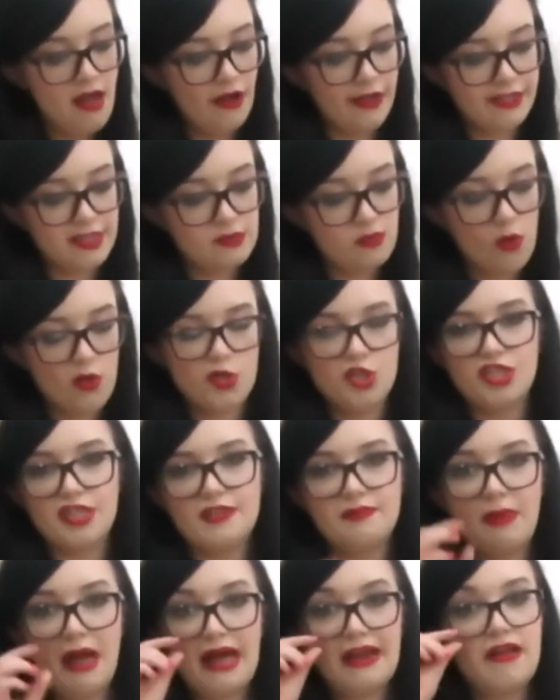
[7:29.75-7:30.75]
I swatched
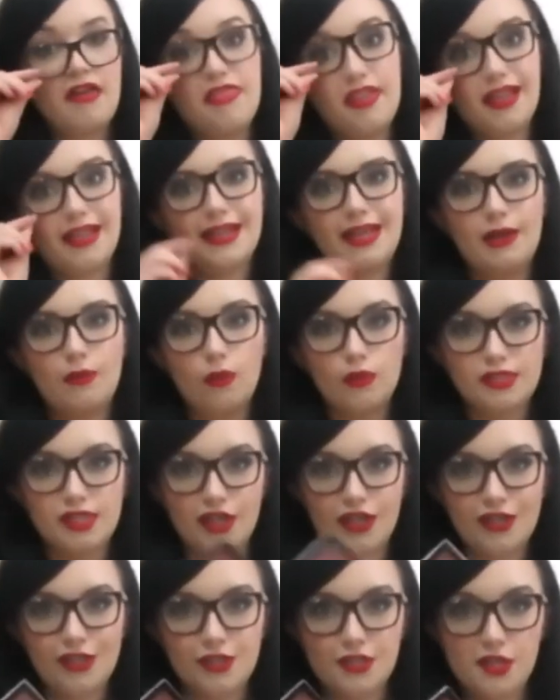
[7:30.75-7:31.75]
this palette thinking it wasn't
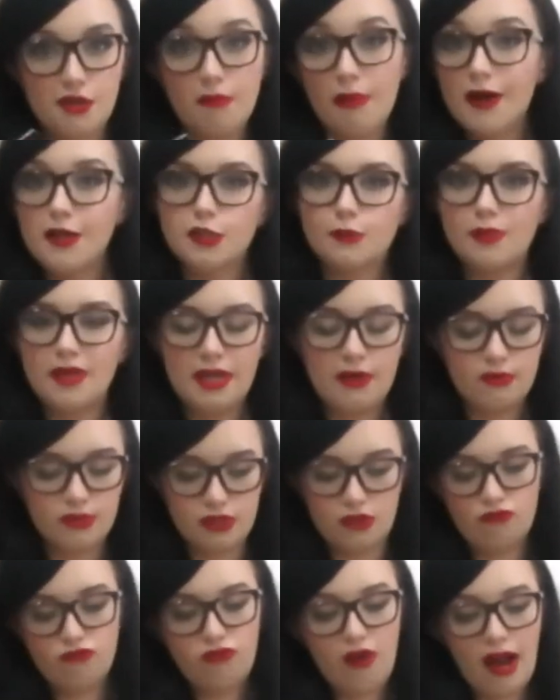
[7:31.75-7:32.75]
going to do much, but it was
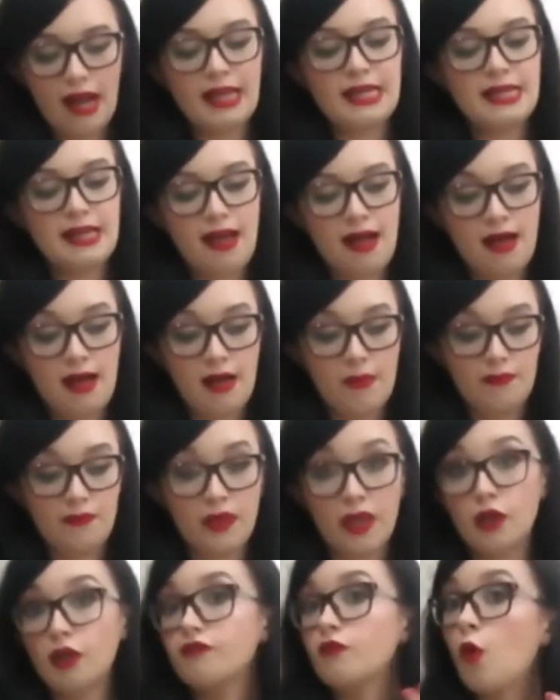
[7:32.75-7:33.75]
great,
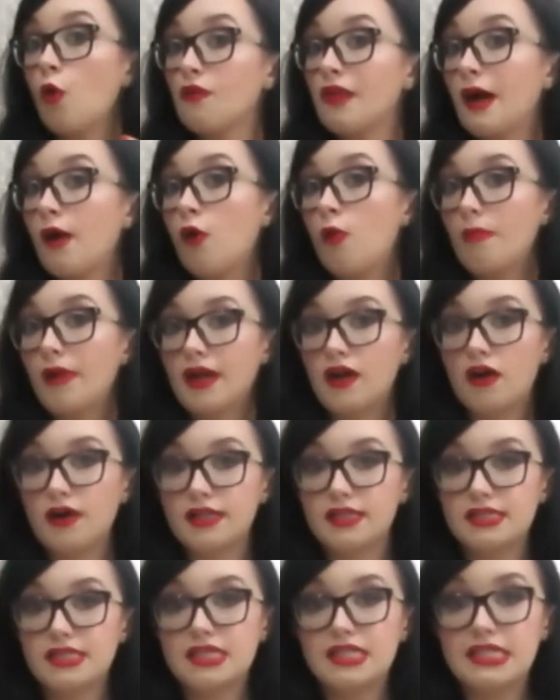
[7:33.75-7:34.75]
and I've got that on my
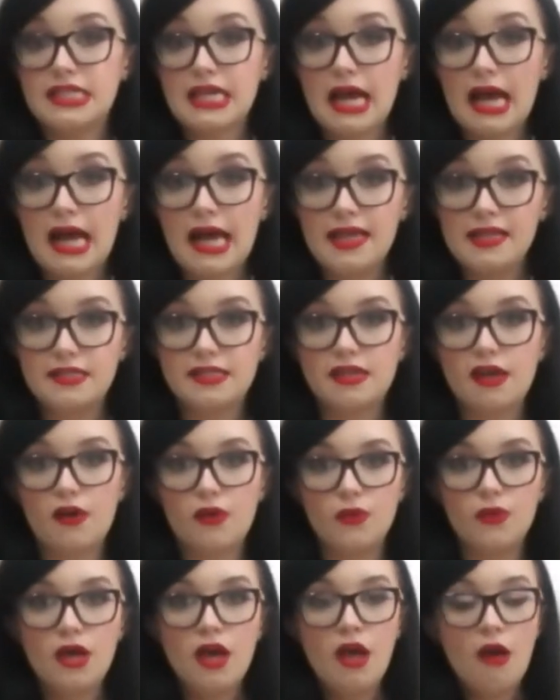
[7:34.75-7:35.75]
eyes today.
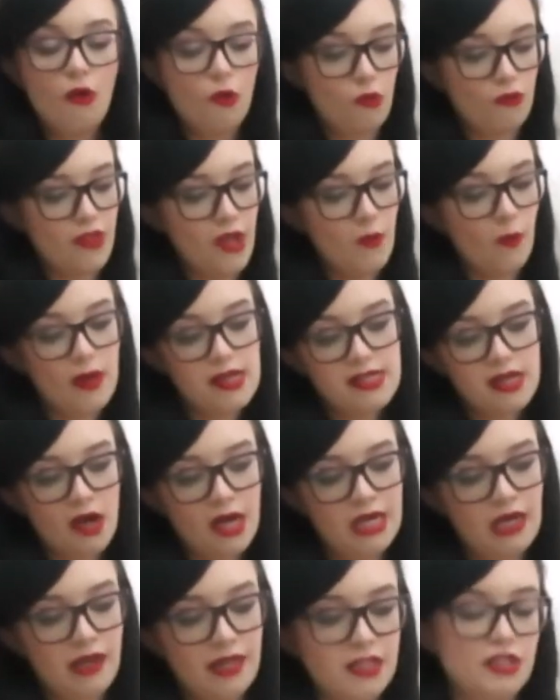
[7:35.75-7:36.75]
So although
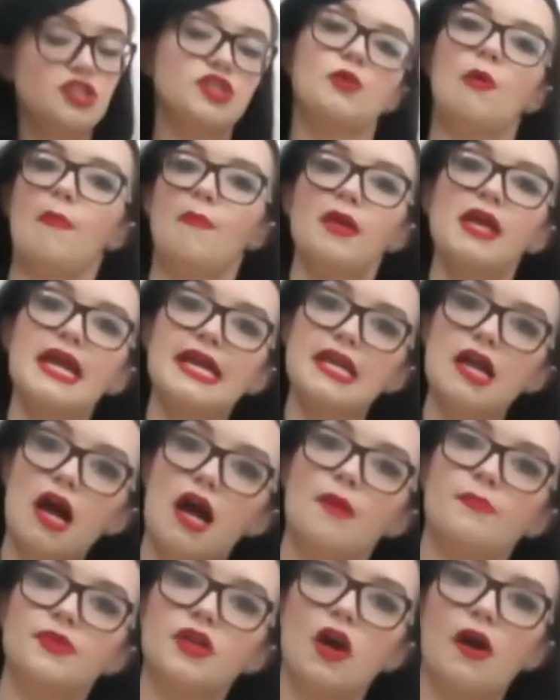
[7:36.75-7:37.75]
I like to do a
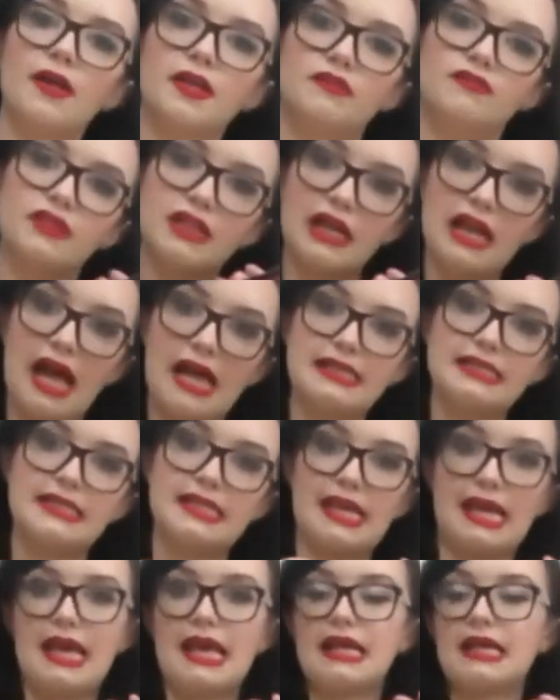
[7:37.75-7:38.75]
pin-up kind of
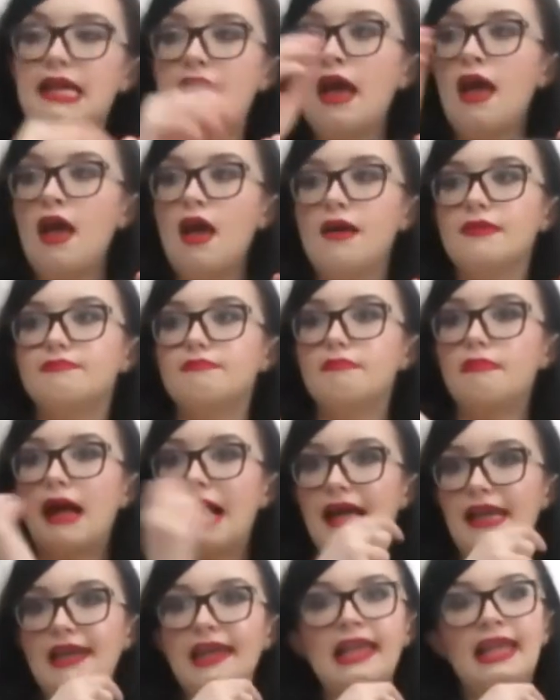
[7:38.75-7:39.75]
classic
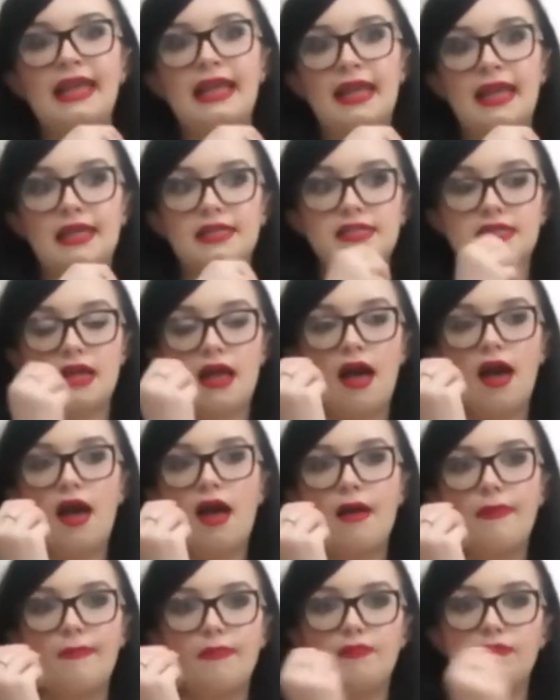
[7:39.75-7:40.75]
matte lid
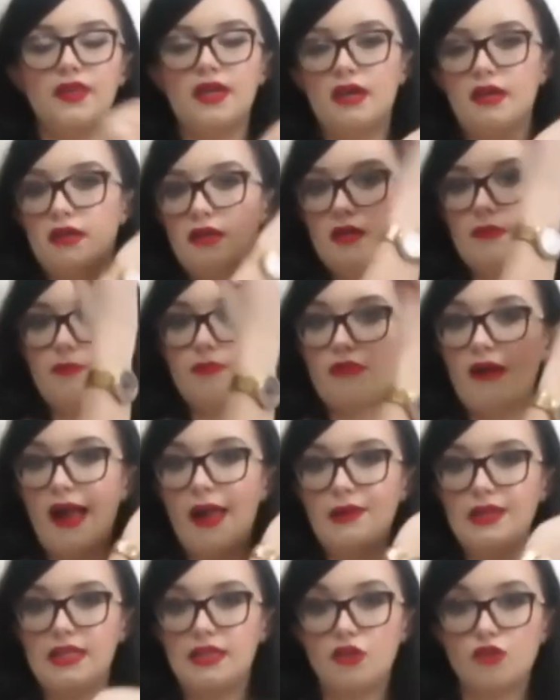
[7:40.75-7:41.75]
and a
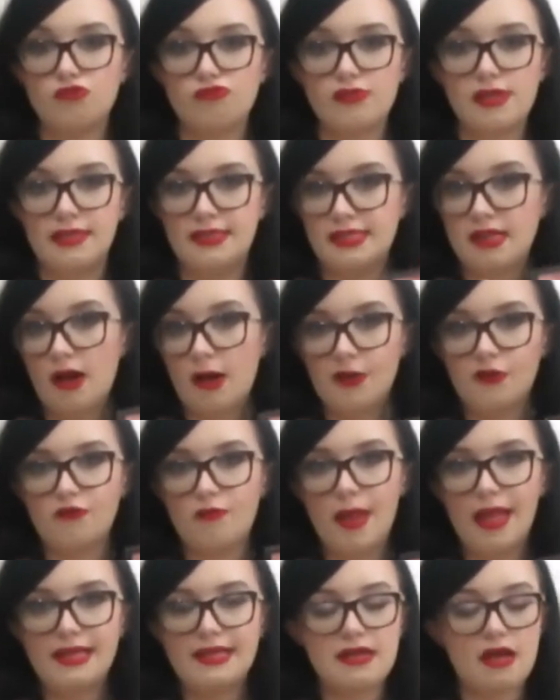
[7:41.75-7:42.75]
brown in the crease kind of
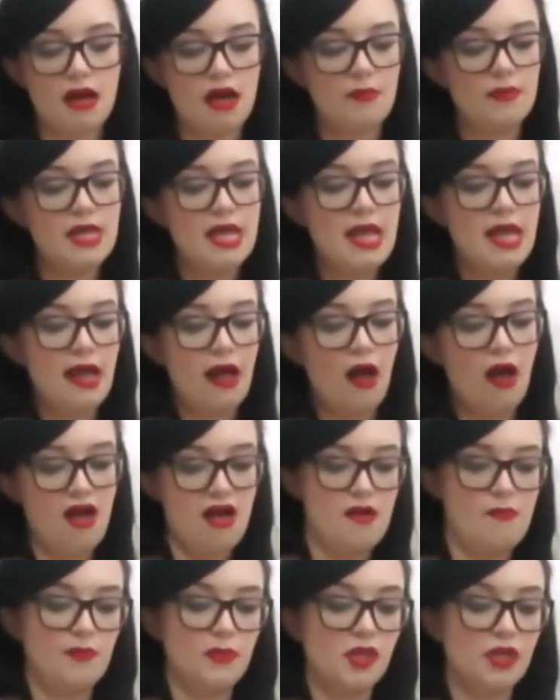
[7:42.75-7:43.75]
makeup,
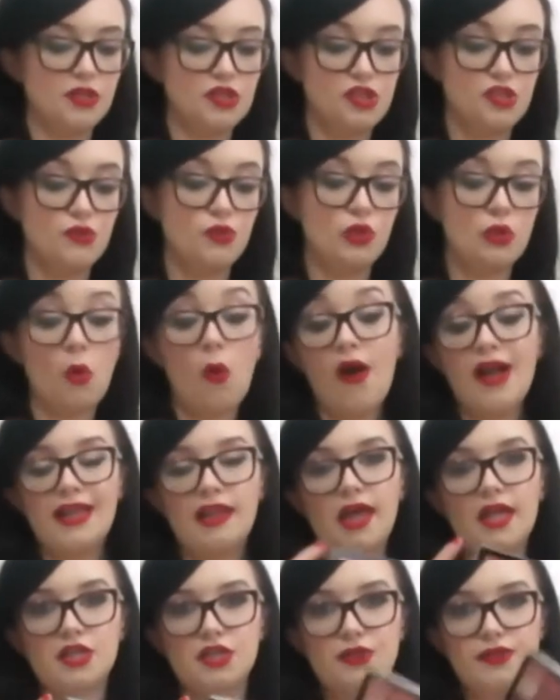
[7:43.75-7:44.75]
I do quite
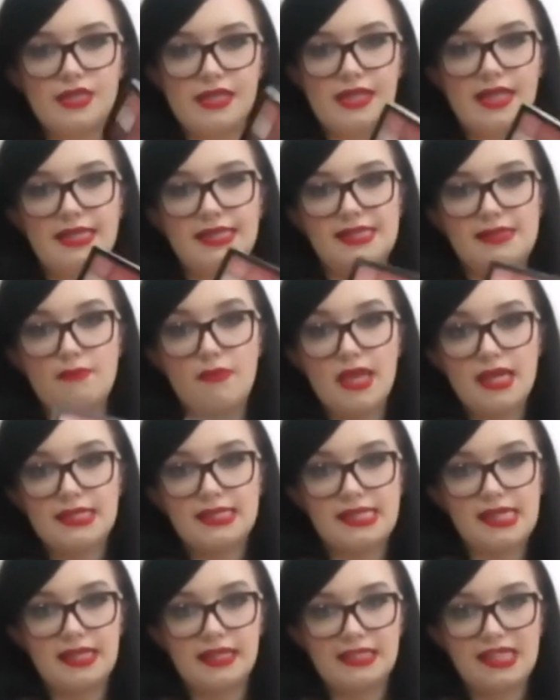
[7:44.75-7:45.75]
like using this to
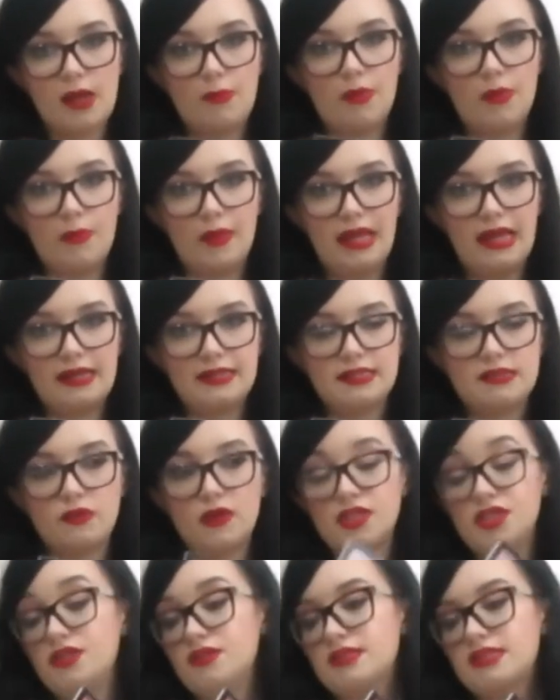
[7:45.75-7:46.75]
mix things up a bit, so I
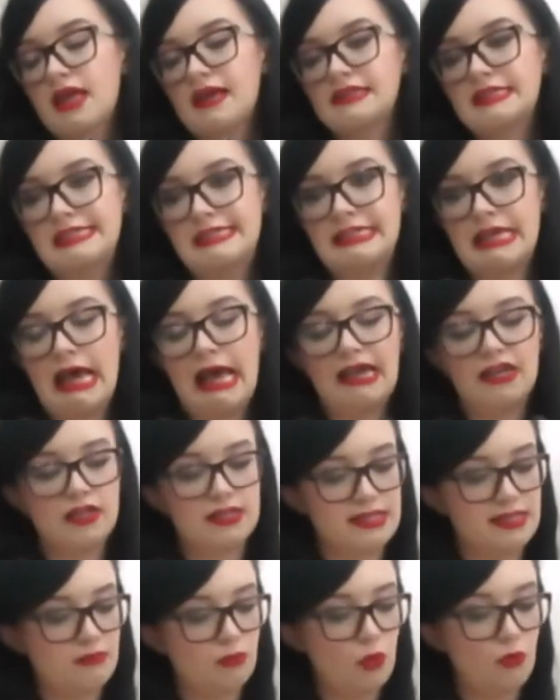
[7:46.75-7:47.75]
used that today and I
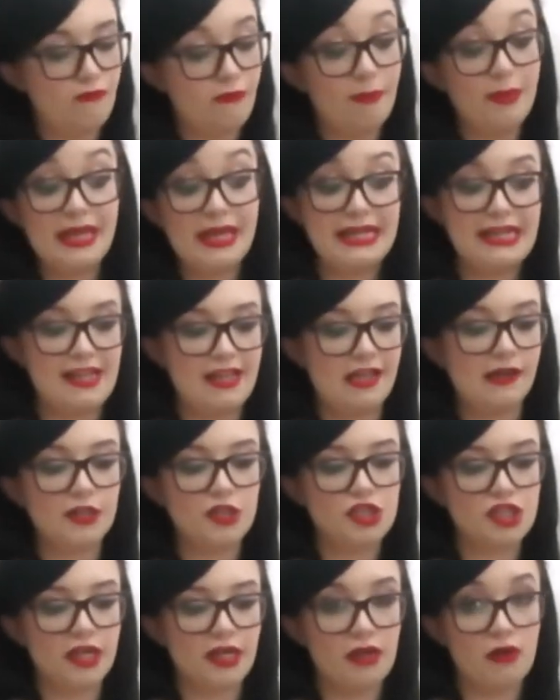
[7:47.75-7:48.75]
did more of a pinky
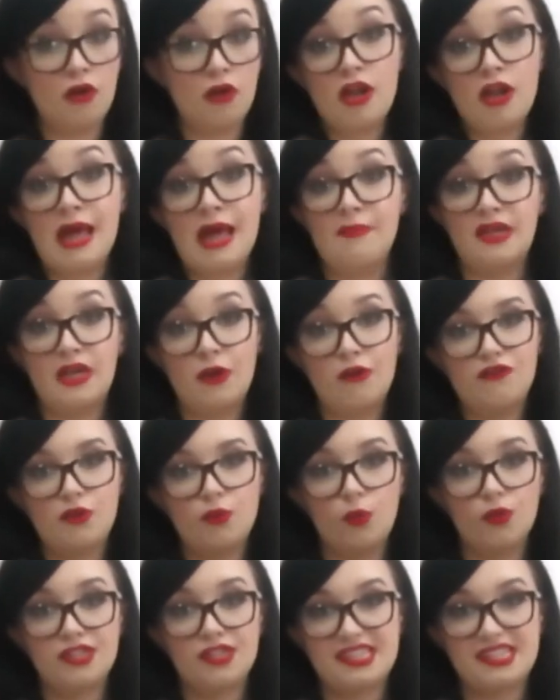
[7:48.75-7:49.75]
eyeshadow look. Let me know if you
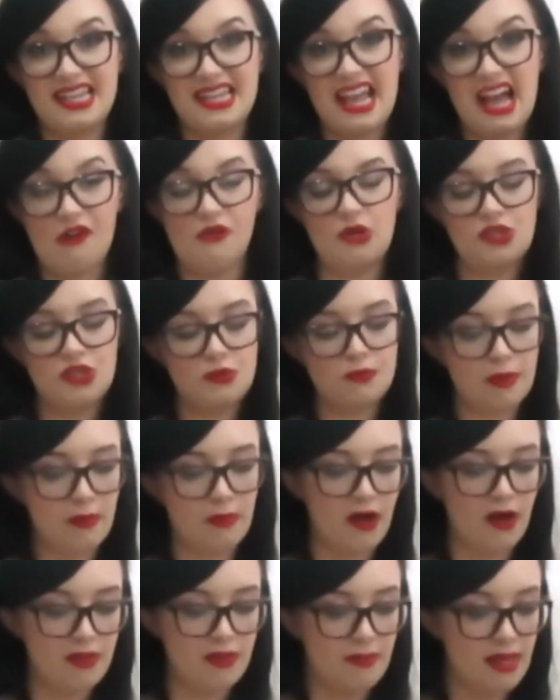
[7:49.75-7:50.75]
want to see how I do my
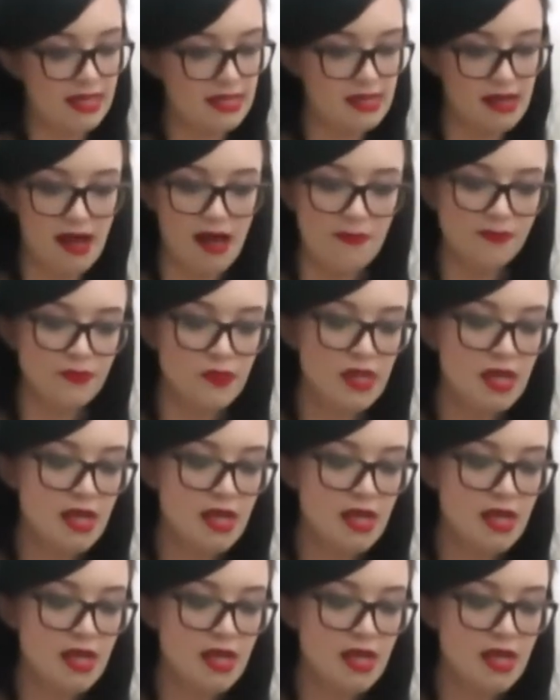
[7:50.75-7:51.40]
eye makeup.